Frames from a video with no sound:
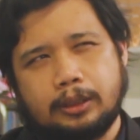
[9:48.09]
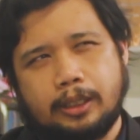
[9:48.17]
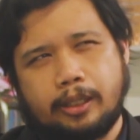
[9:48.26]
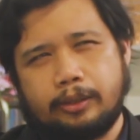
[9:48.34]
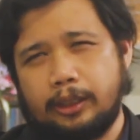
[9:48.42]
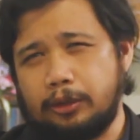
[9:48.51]

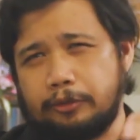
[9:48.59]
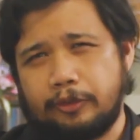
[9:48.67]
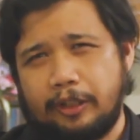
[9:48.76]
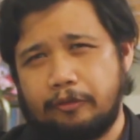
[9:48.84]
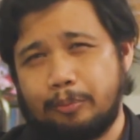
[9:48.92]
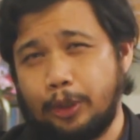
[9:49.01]
a 3 to
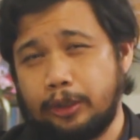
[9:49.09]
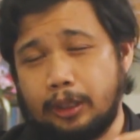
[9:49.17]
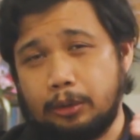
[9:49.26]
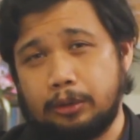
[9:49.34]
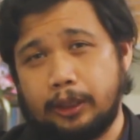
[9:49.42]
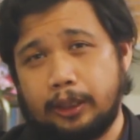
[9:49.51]
5 point
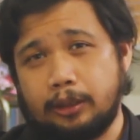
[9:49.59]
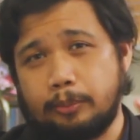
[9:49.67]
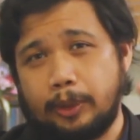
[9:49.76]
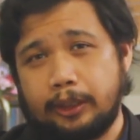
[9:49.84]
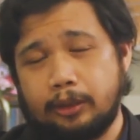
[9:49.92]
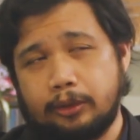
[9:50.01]
outline,
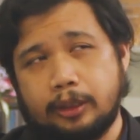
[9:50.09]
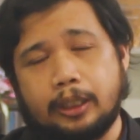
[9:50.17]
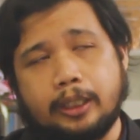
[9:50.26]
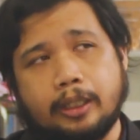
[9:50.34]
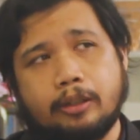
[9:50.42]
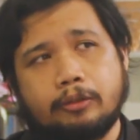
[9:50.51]
depending on the
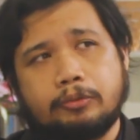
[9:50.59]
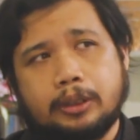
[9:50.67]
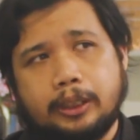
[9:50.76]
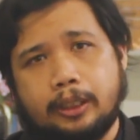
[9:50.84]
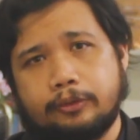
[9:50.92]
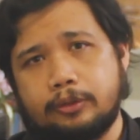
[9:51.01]
length of
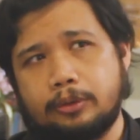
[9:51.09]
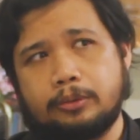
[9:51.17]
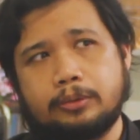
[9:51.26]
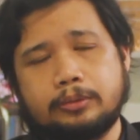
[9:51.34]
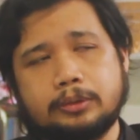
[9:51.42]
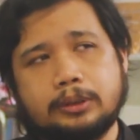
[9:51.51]
what I have to
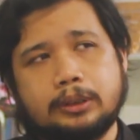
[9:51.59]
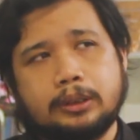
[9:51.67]
do.